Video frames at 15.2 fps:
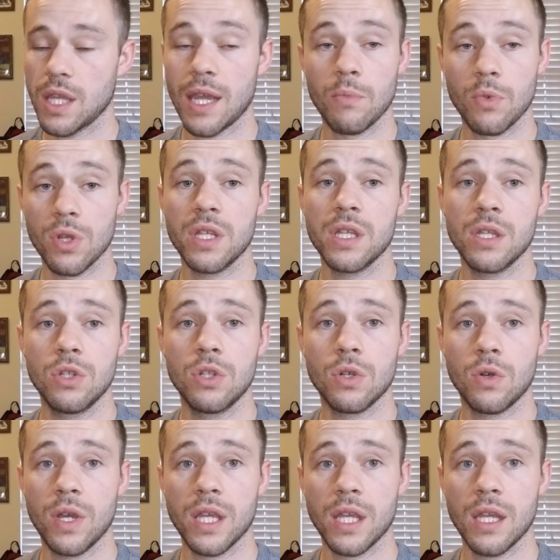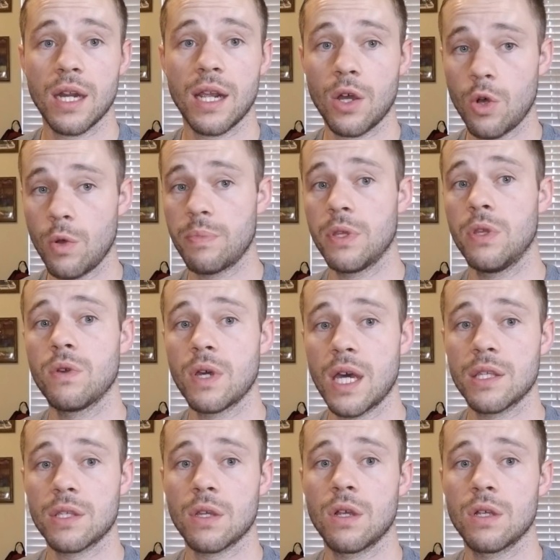I'm really enjoying it. I hope you
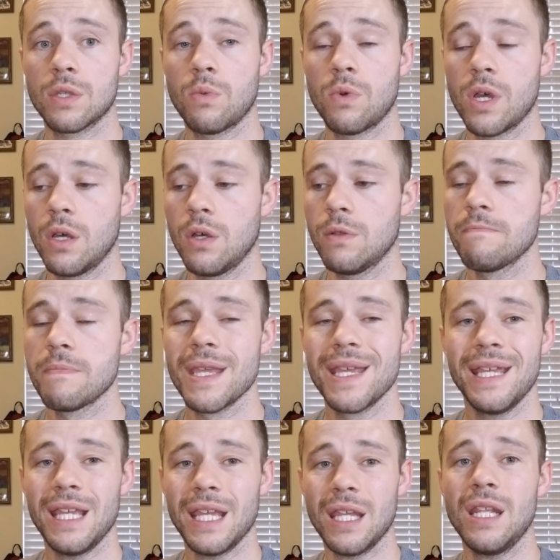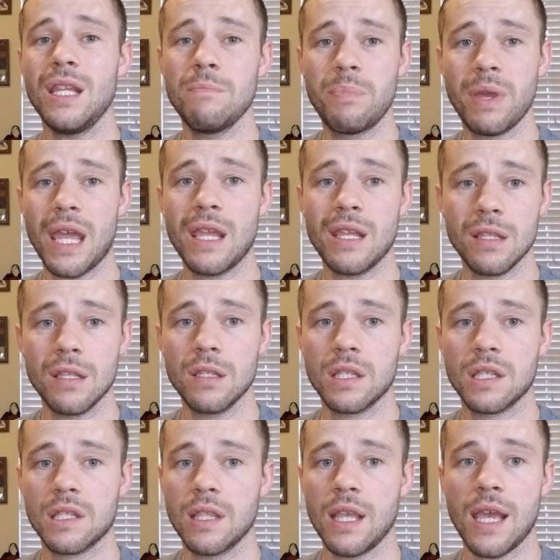guys are as well. Any
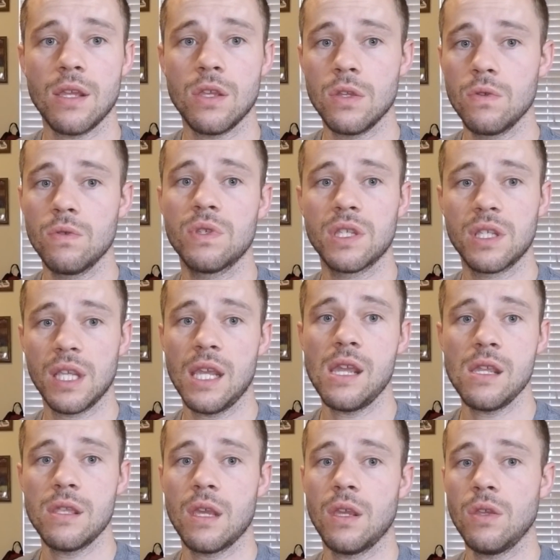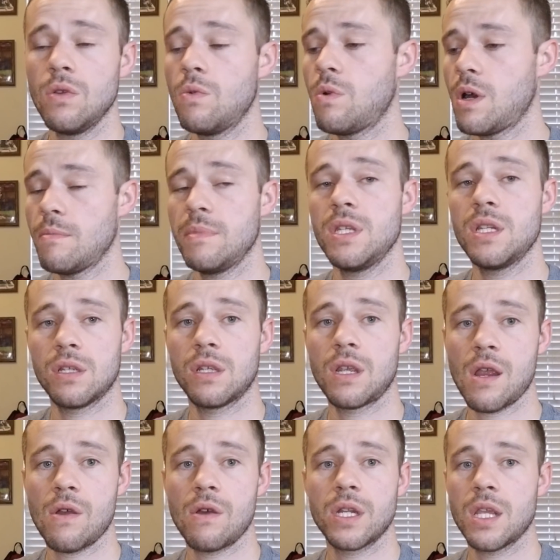pins that you see that you want me to
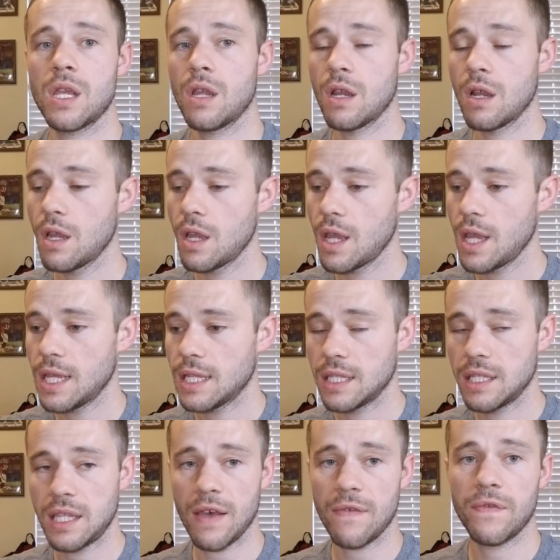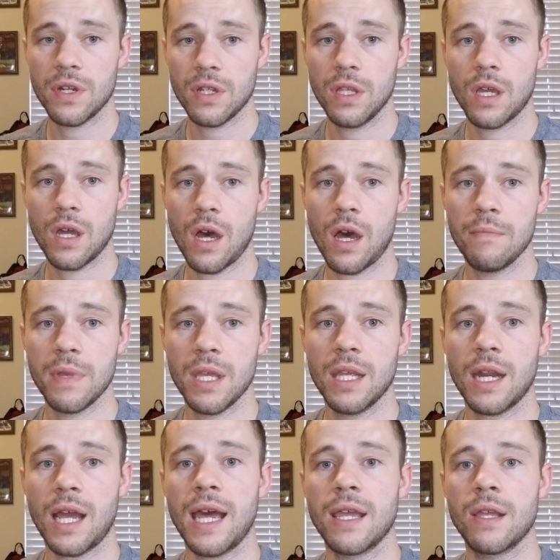share on here, definitely
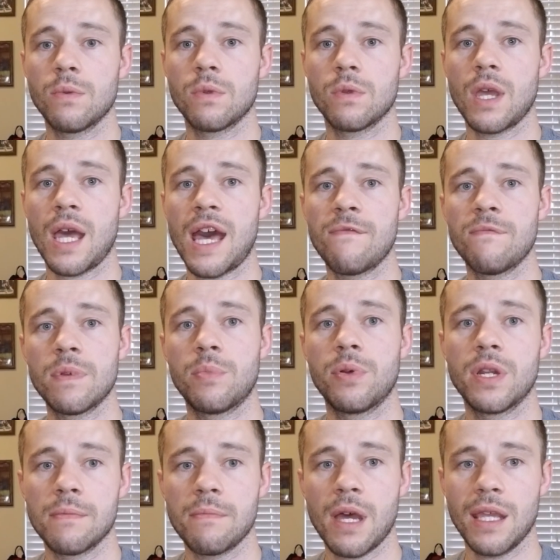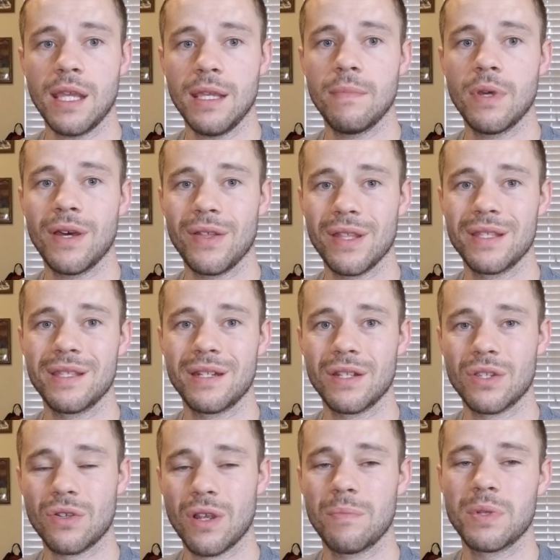comment. I have been putting my email in the
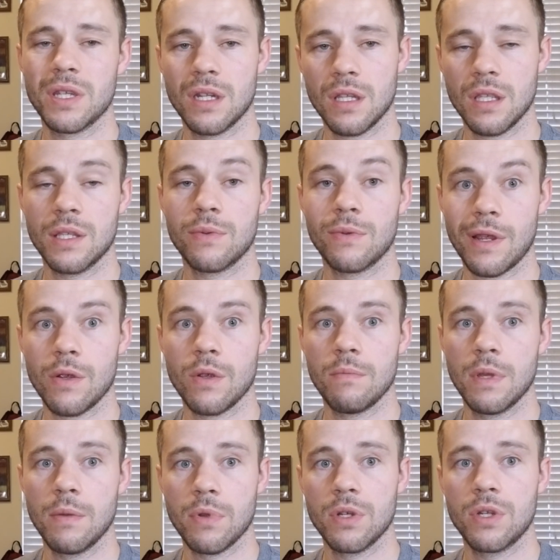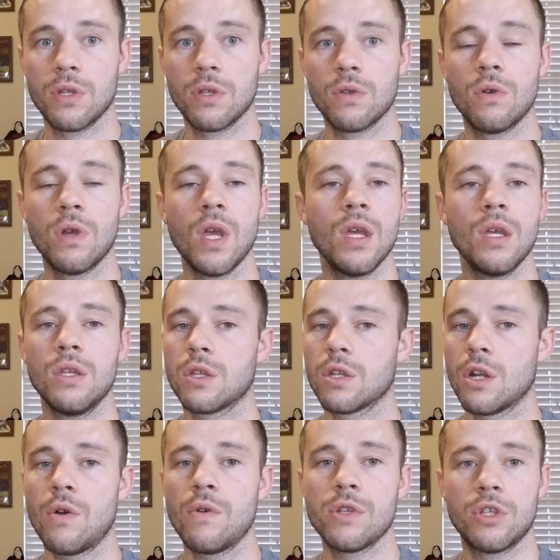description, at least when I remember to. You can
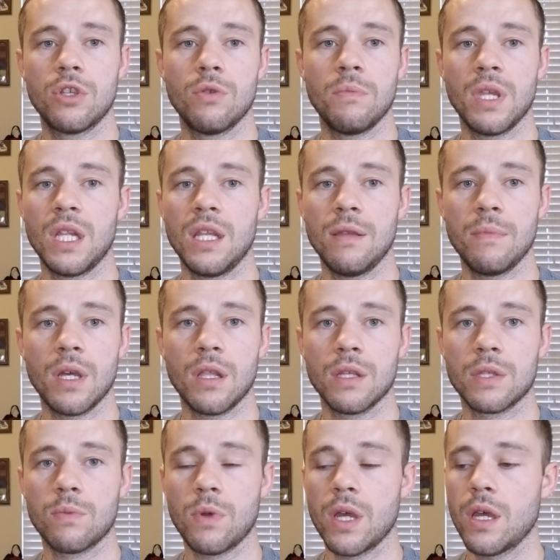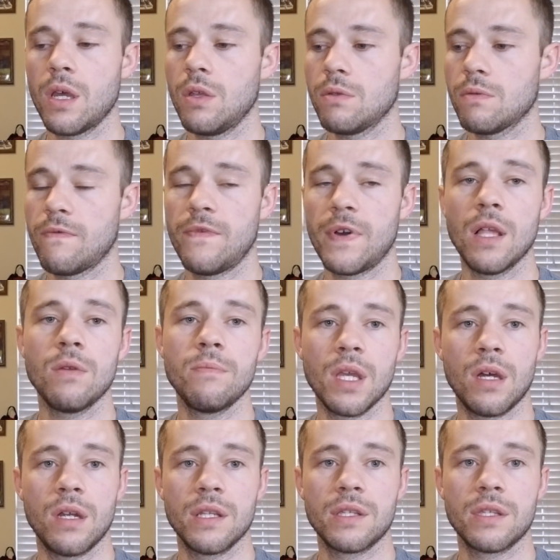always shoot me an email as well. Follow me
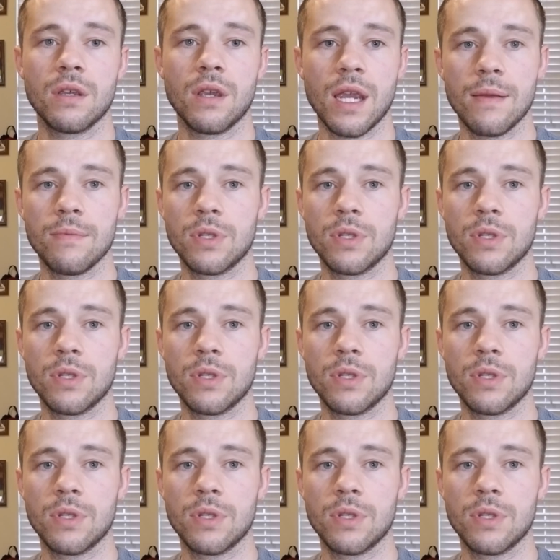on Instagram.